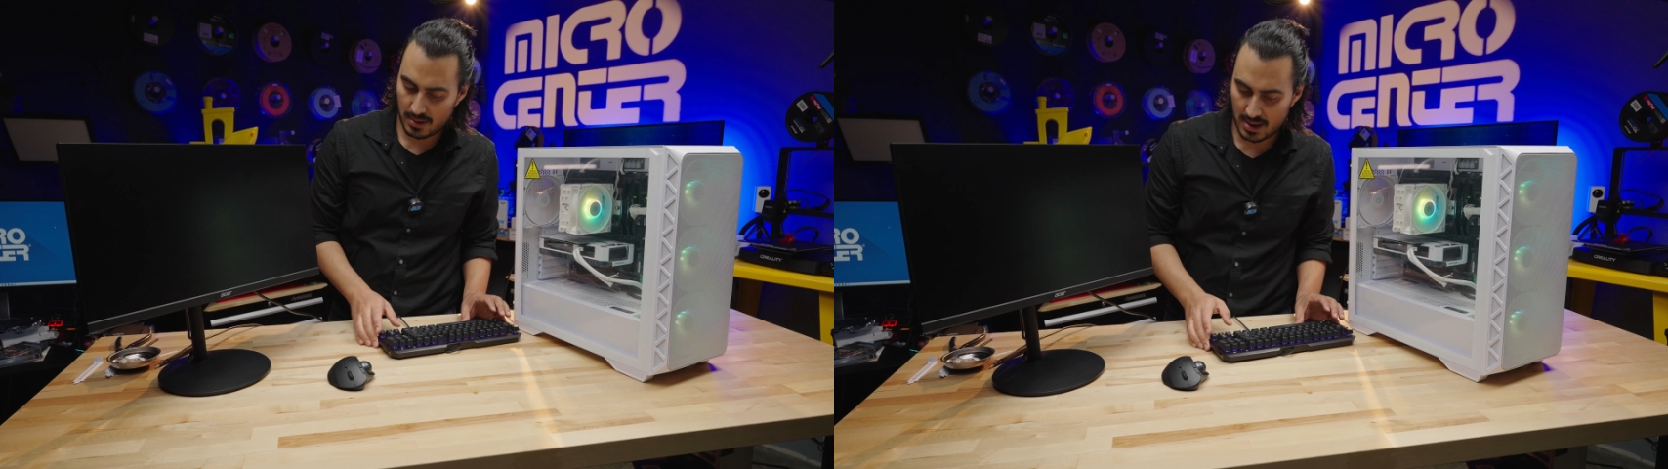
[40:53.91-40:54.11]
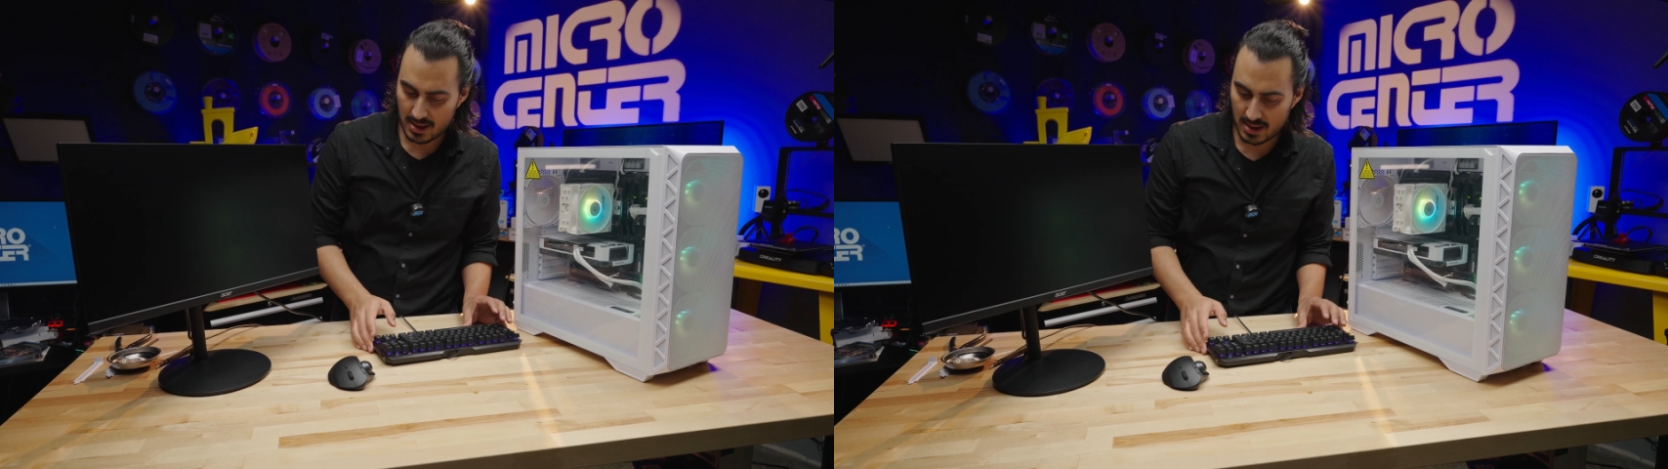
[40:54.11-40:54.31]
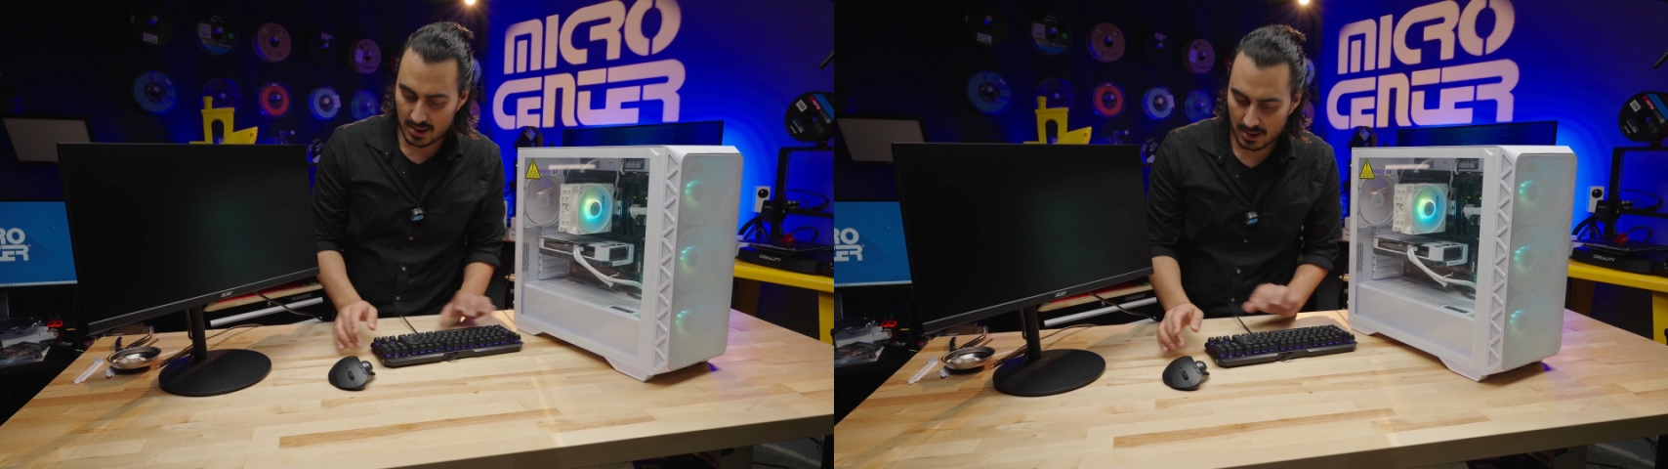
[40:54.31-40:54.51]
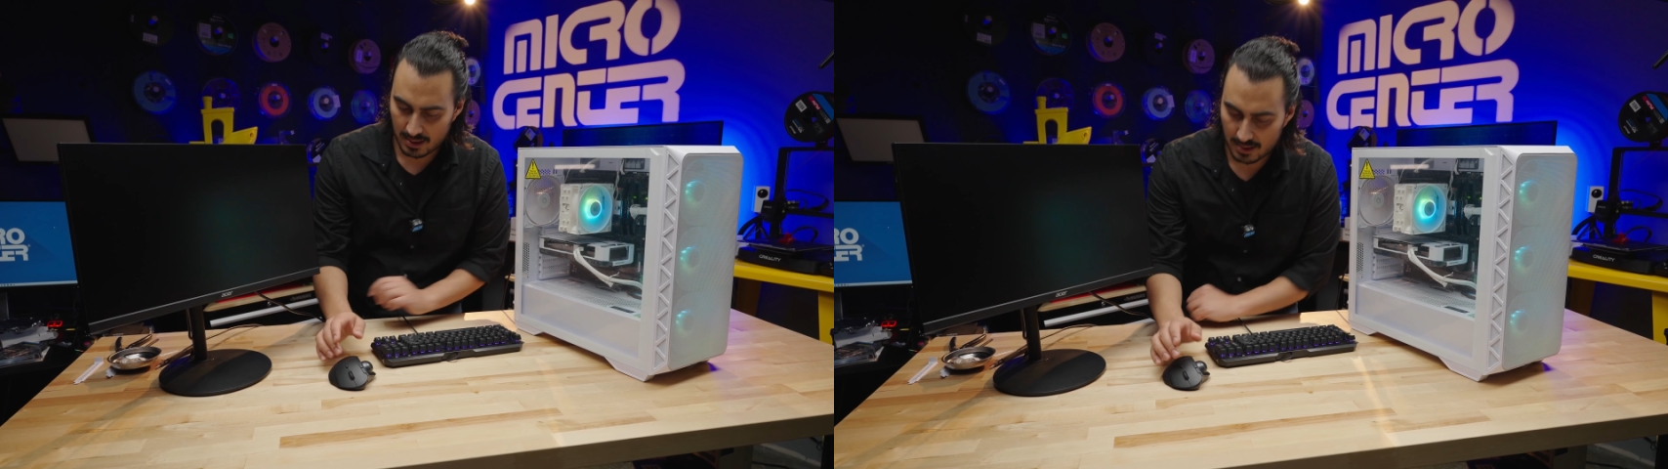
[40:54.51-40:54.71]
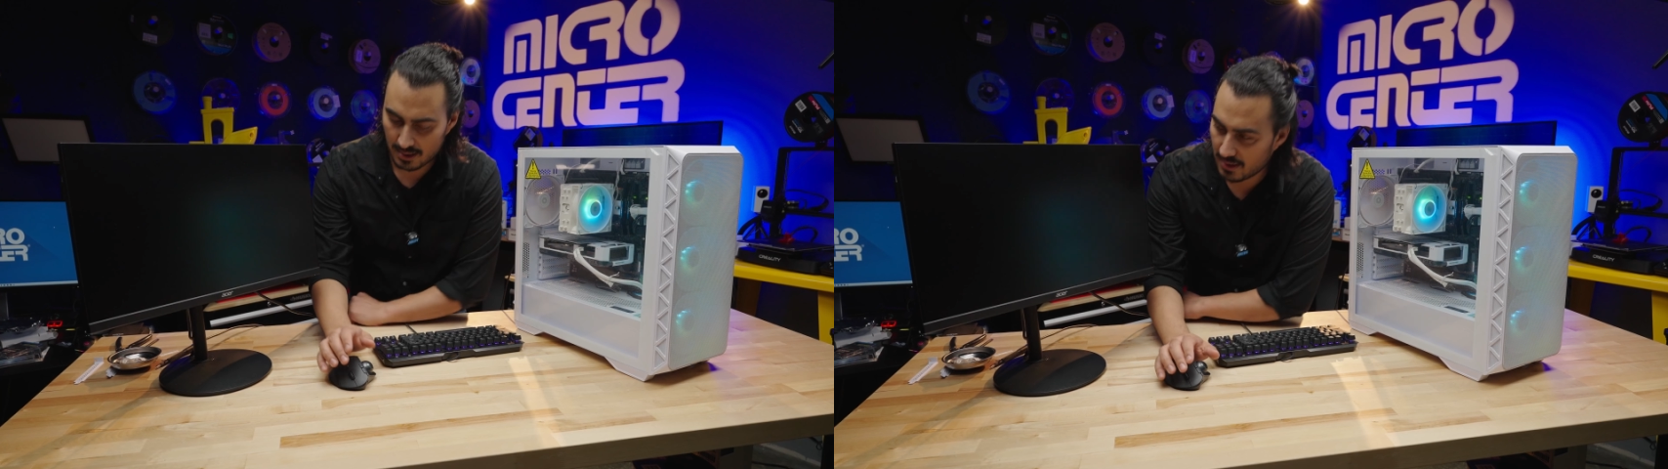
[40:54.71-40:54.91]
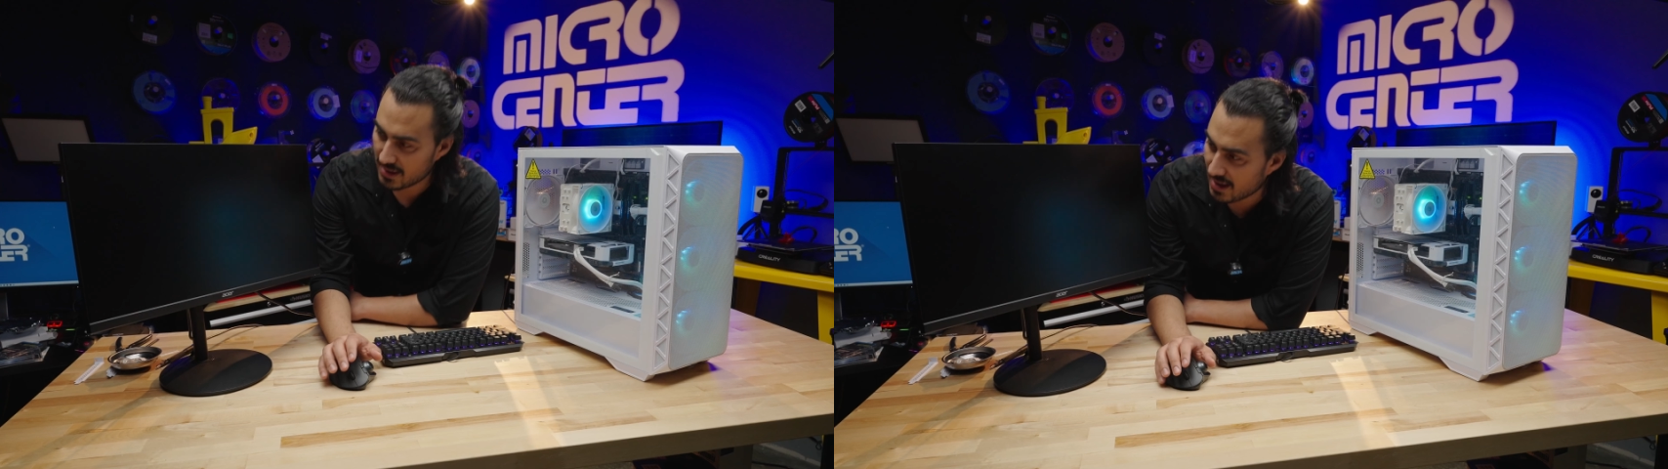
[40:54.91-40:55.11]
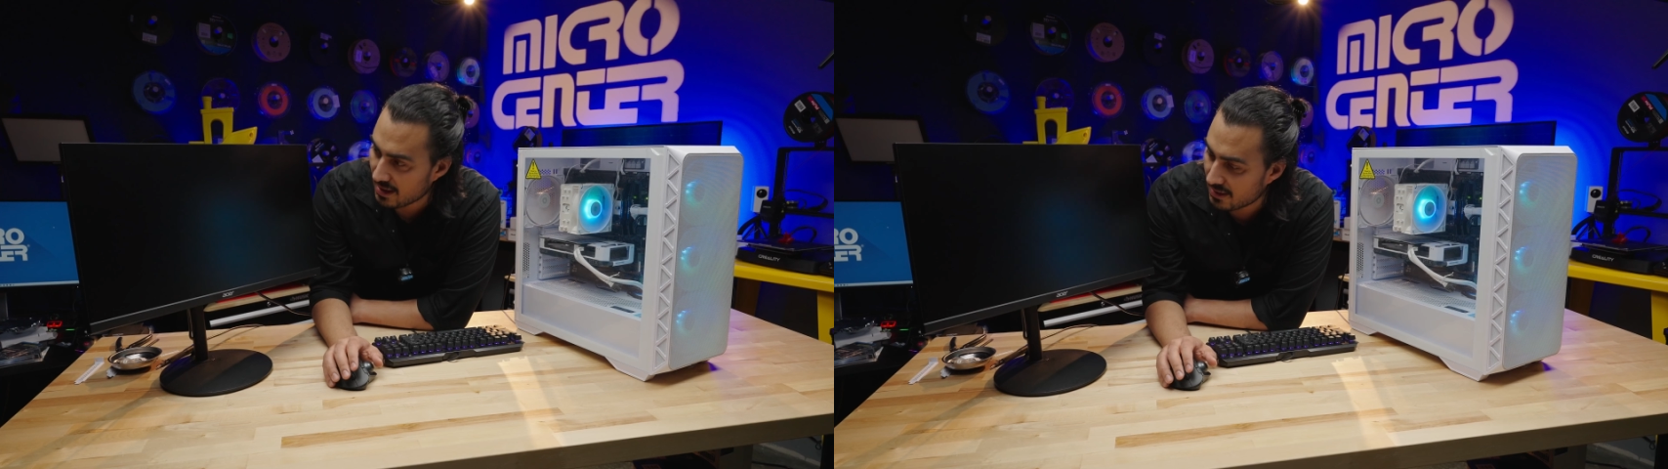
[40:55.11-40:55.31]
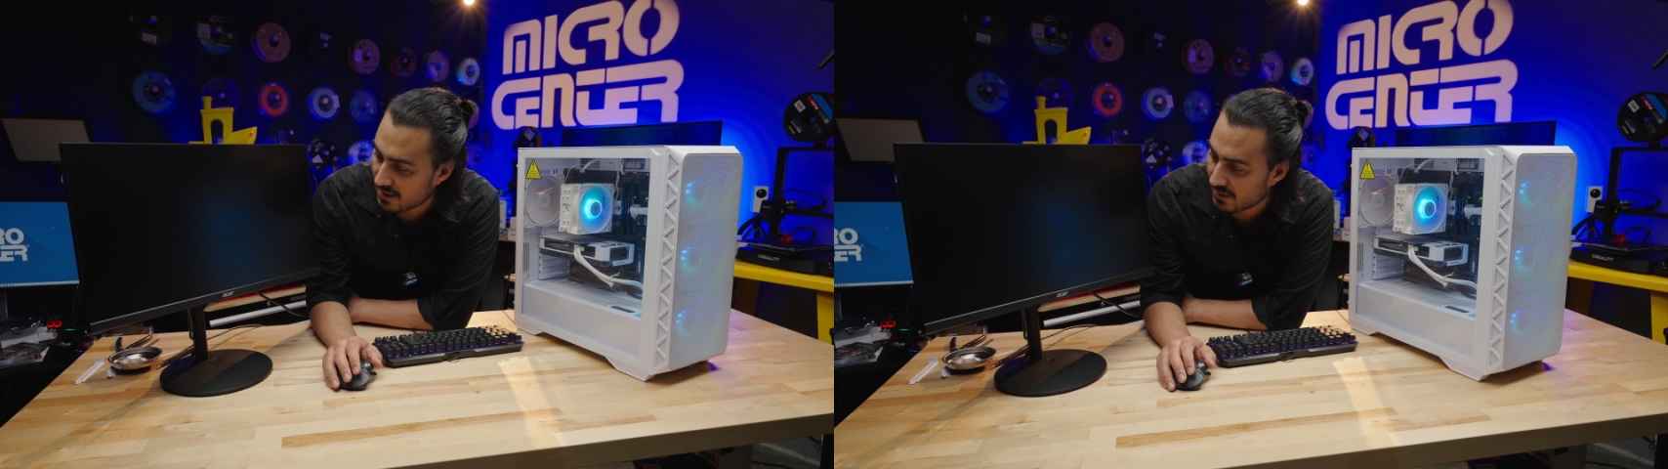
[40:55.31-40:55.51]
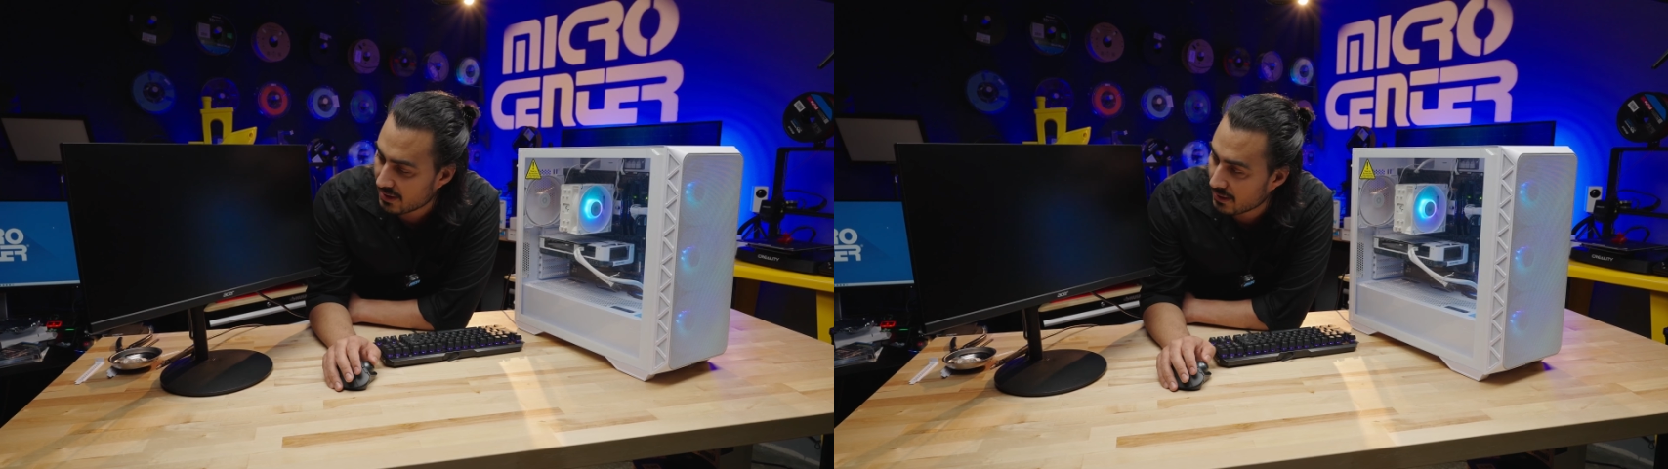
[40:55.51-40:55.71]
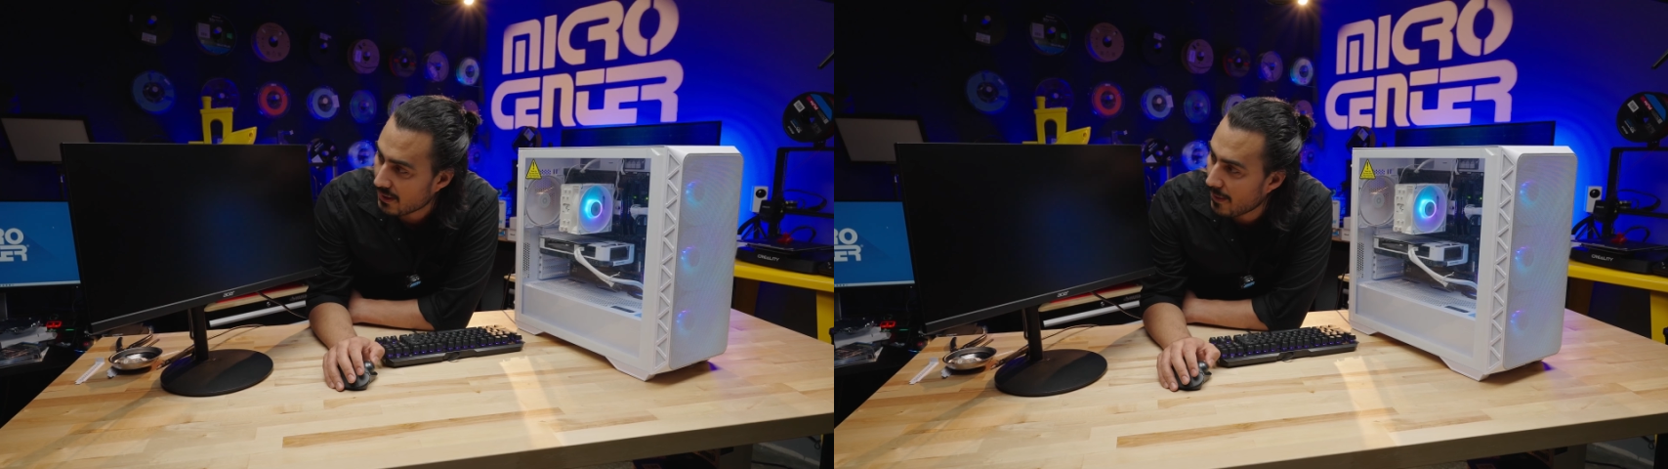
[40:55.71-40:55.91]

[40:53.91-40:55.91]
and let's get into it.